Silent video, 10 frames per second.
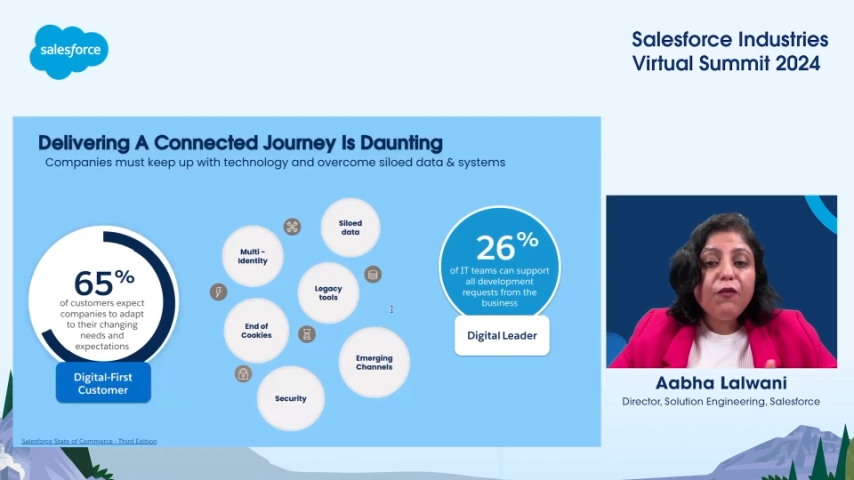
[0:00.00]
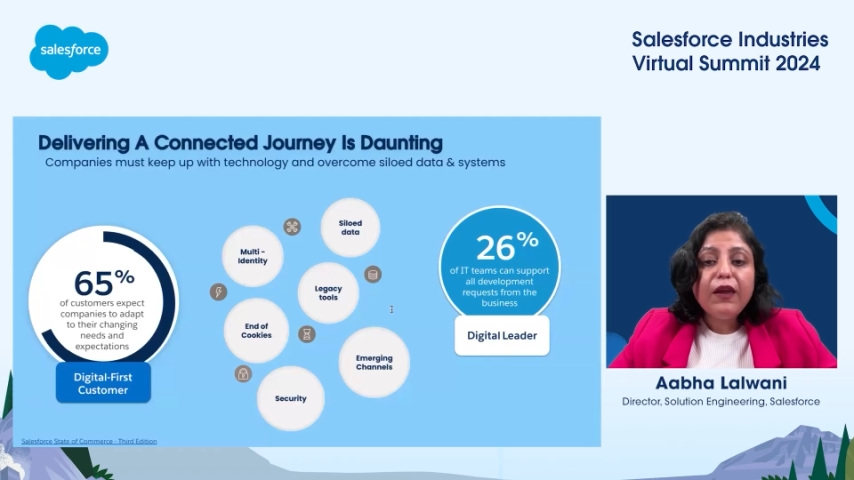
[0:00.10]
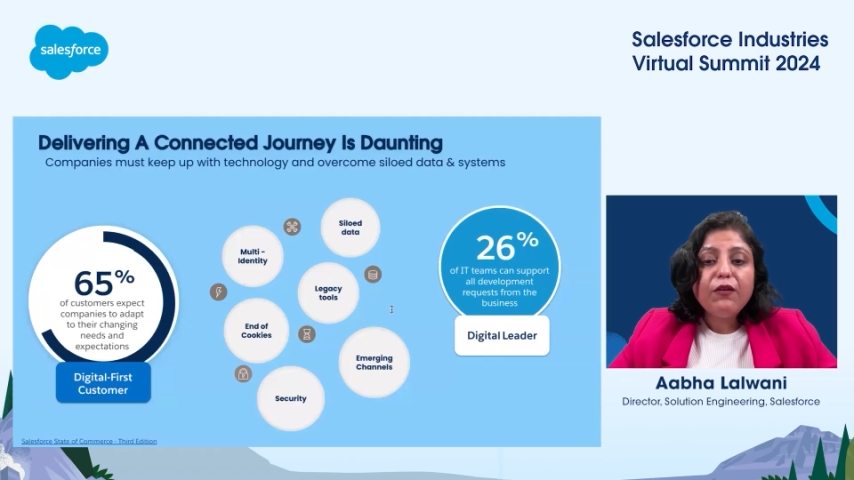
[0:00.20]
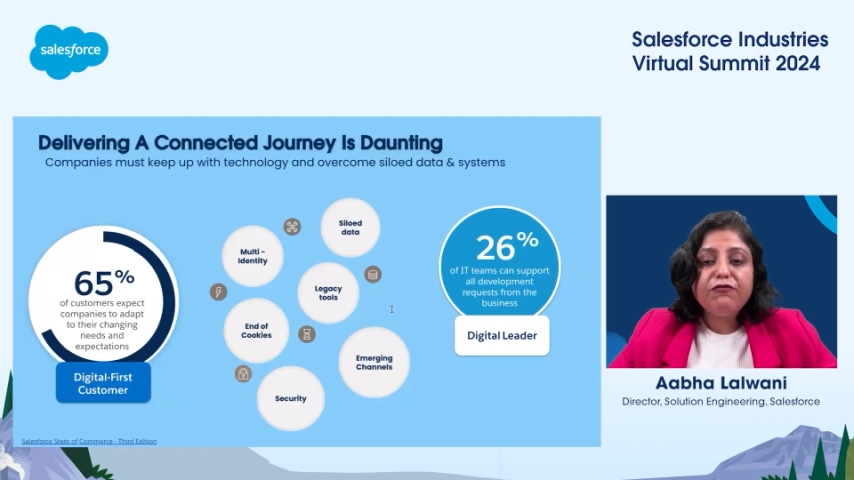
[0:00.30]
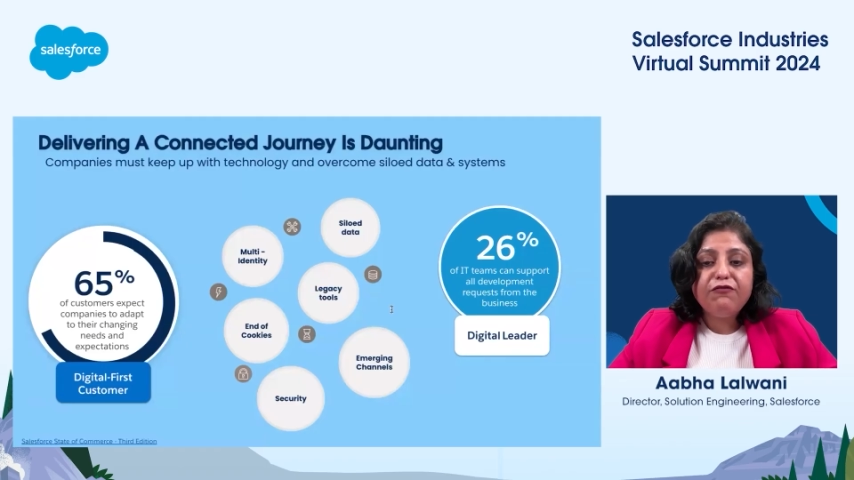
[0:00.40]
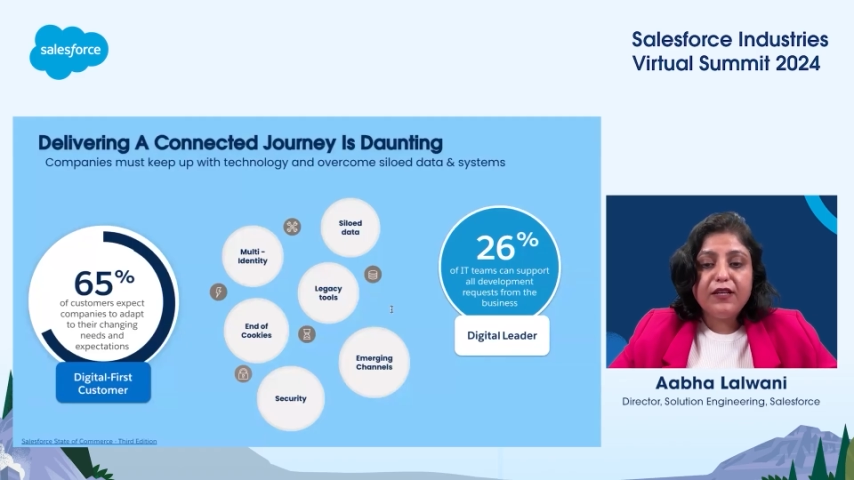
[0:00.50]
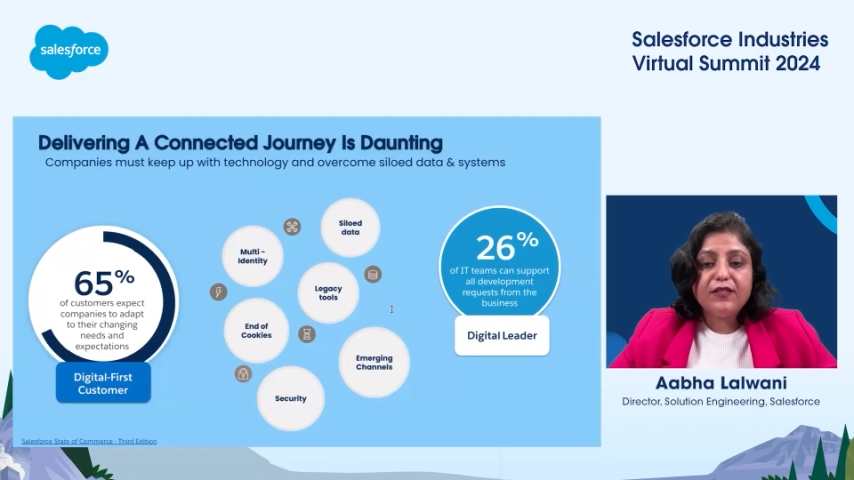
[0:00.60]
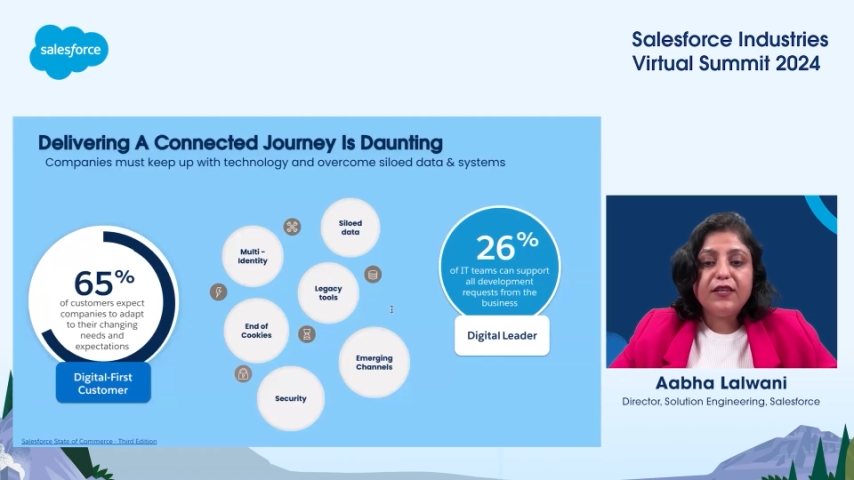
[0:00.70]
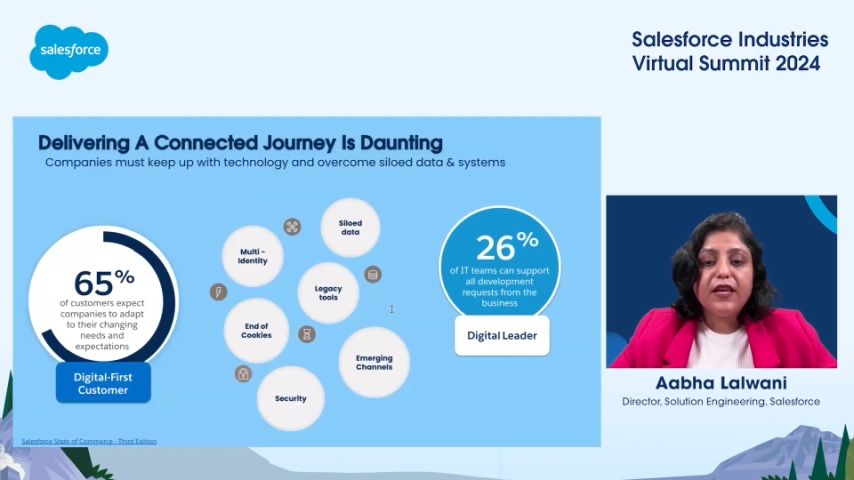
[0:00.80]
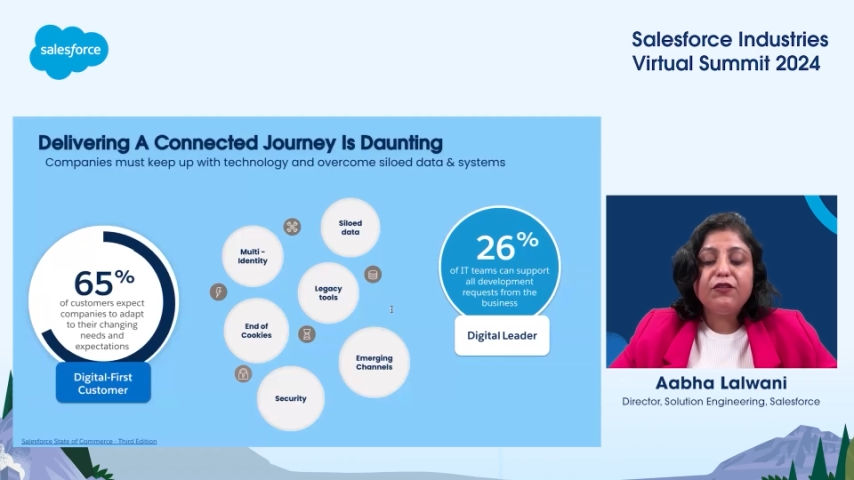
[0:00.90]
way of
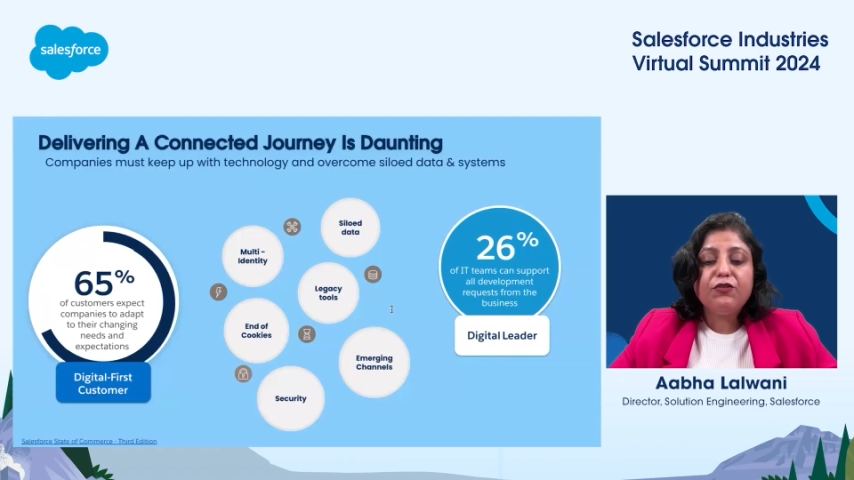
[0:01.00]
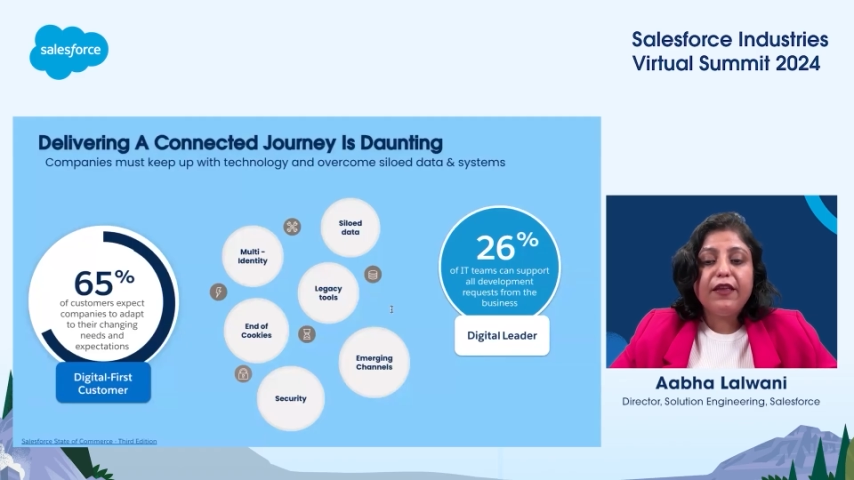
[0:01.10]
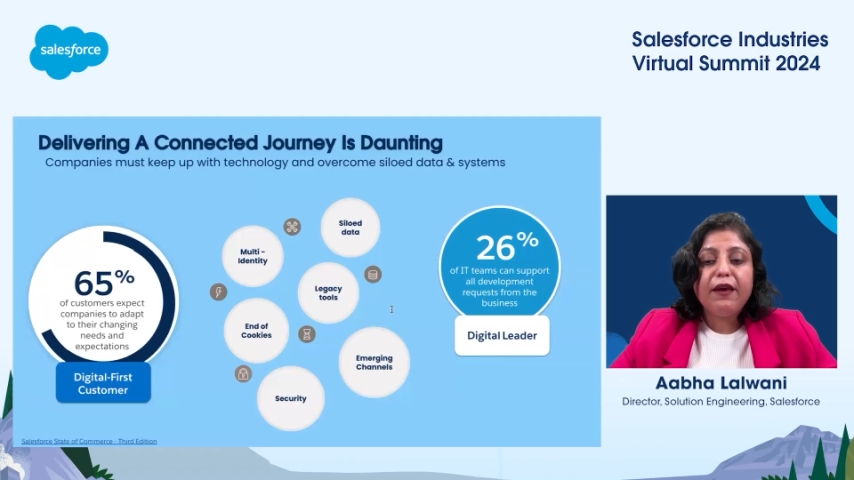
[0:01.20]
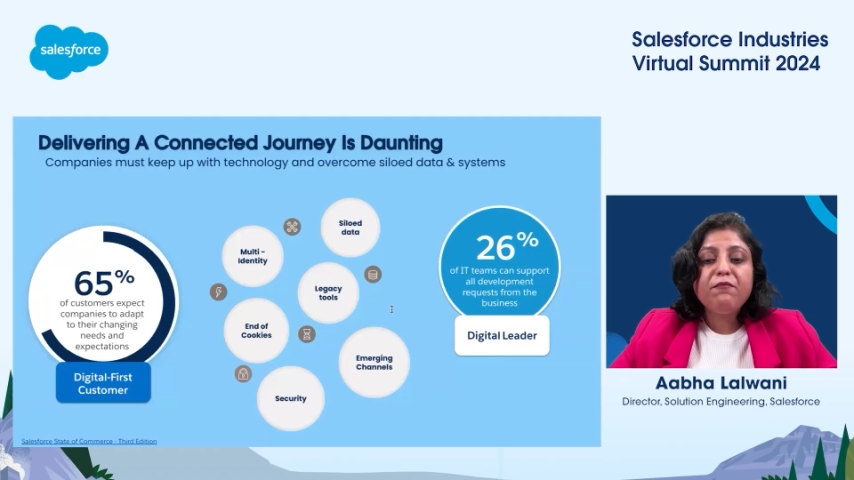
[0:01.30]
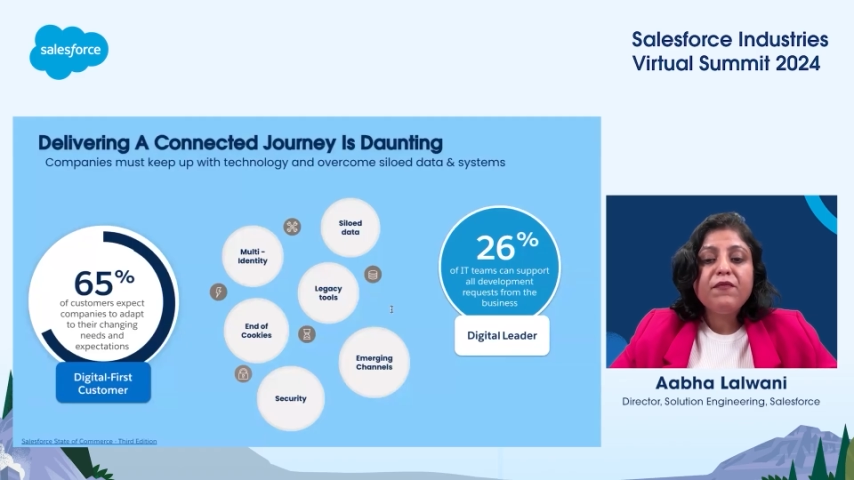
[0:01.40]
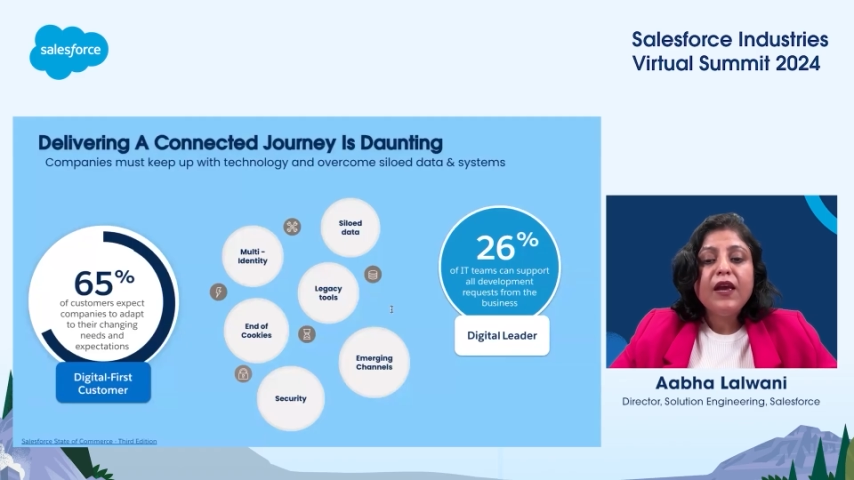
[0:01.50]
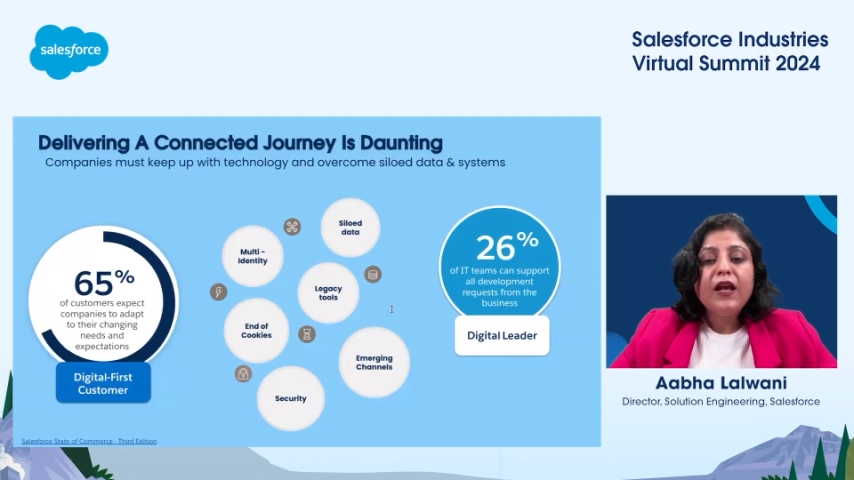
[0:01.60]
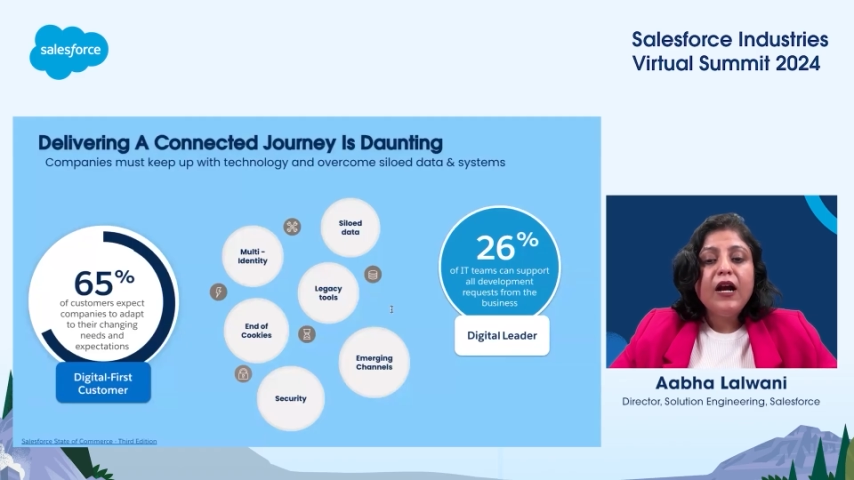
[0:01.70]
listening to them,